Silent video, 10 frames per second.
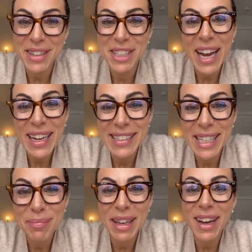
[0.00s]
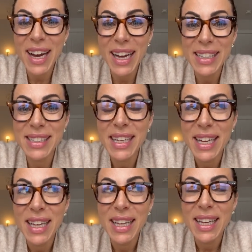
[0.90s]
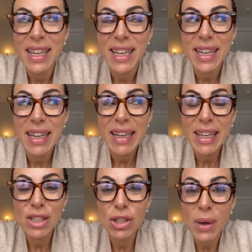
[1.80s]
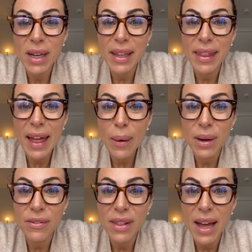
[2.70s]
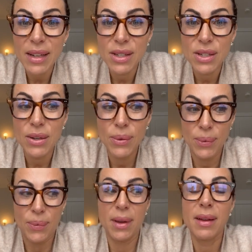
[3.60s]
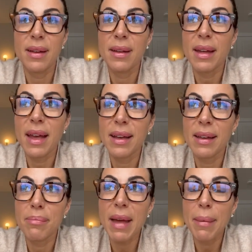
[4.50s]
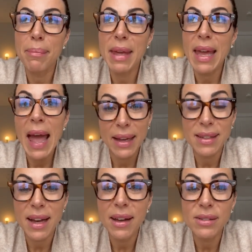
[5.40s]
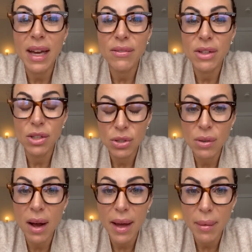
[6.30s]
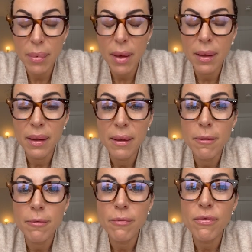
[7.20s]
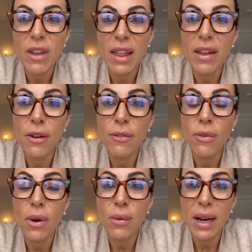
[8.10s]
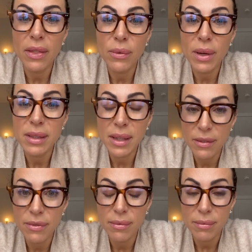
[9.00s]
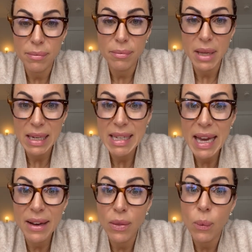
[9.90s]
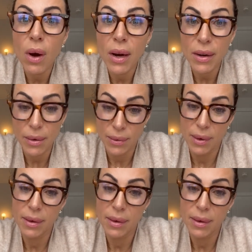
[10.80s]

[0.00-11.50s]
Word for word: rejected because historically that would have led to being exiled out of the tribe and therefore running the risk of being dead in the water.